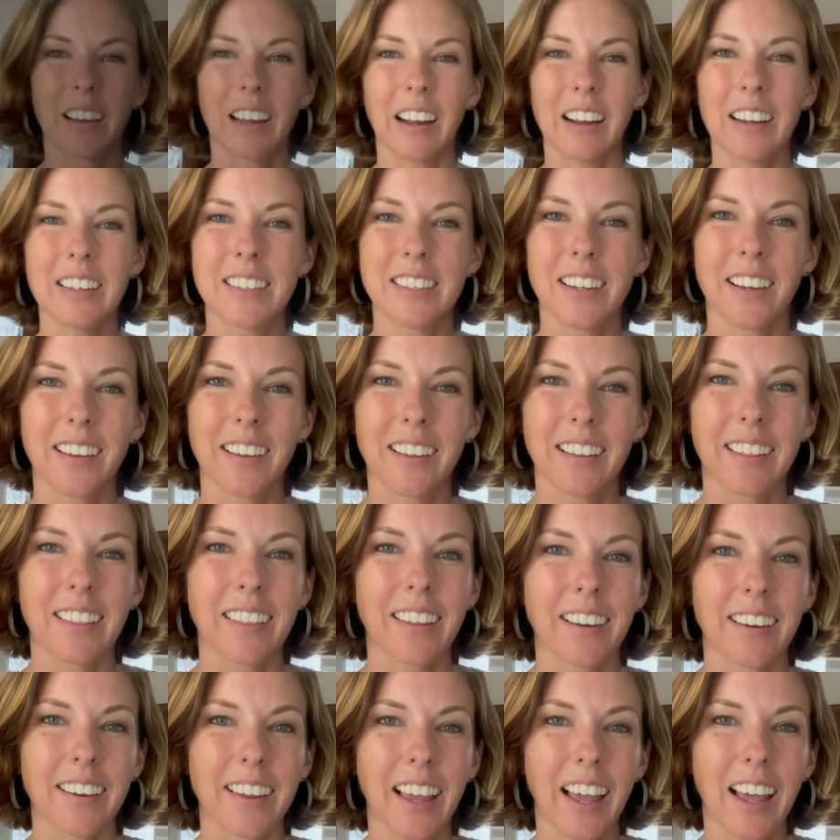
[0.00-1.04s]
All right, y'all,
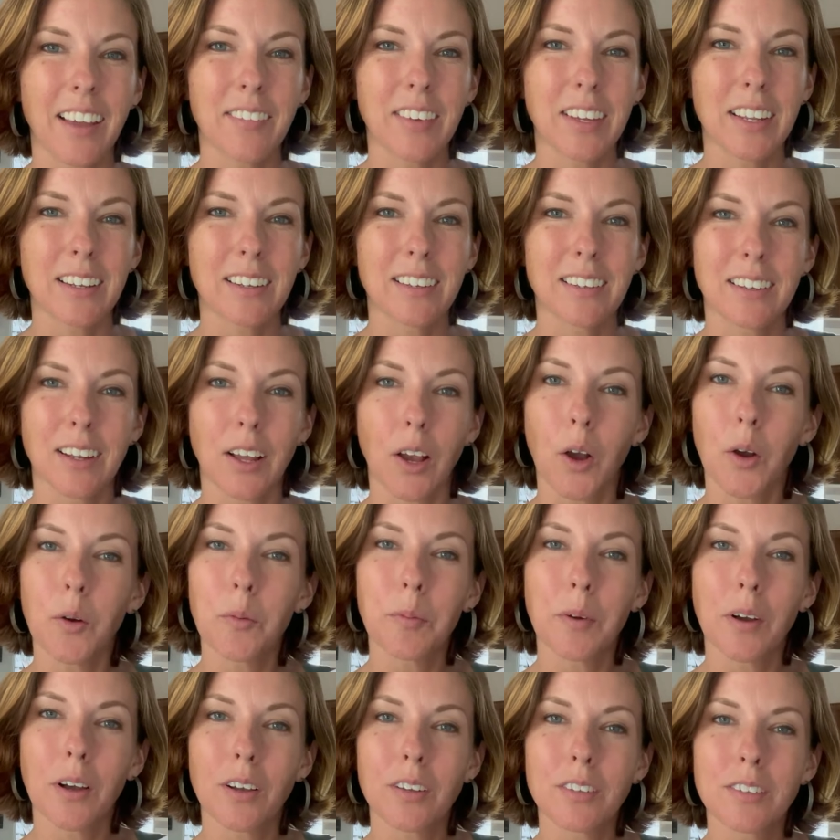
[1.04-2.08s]
there you have it, oat
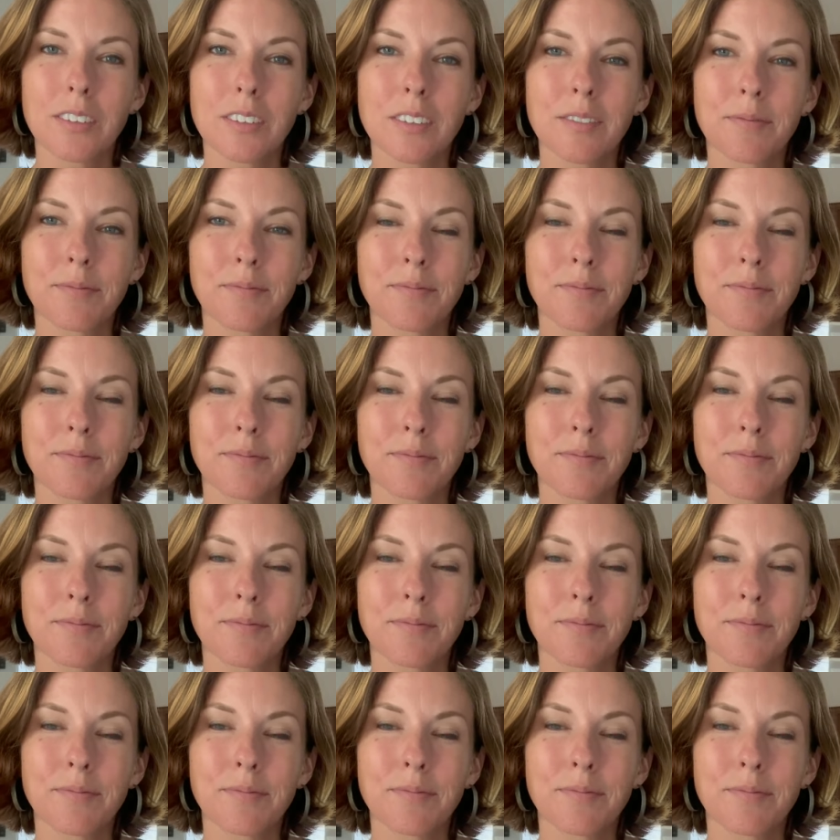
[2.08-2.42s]
balls.